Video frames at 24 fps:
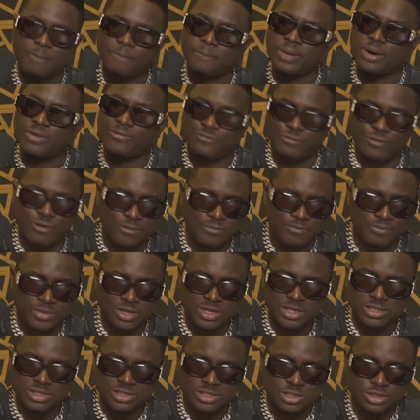perform
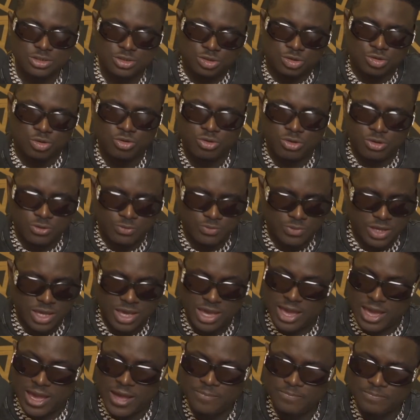this joke
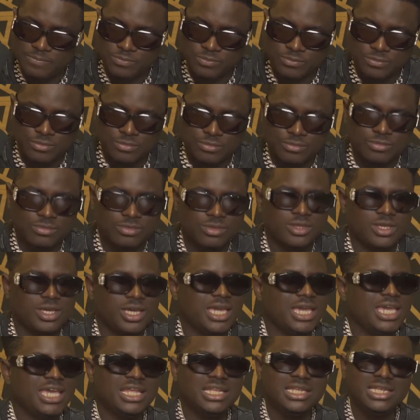here, he
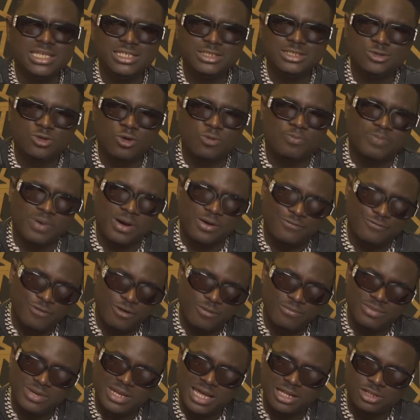needs to
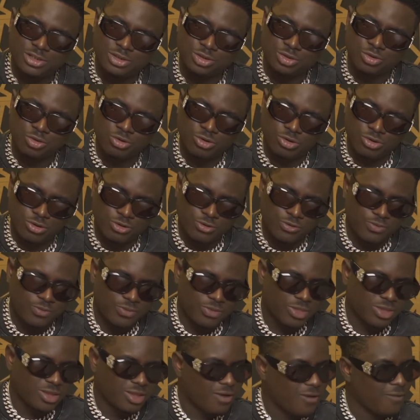perform that joke
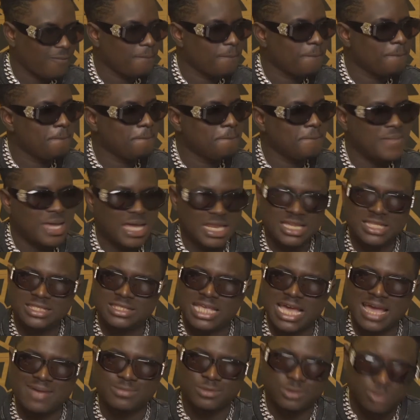many
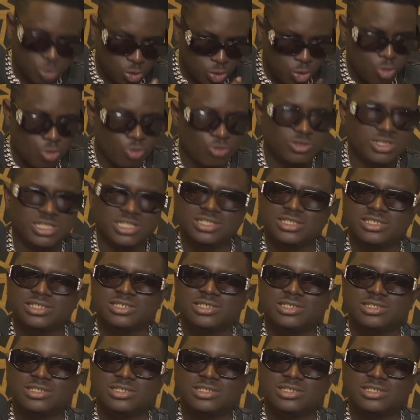times to own it.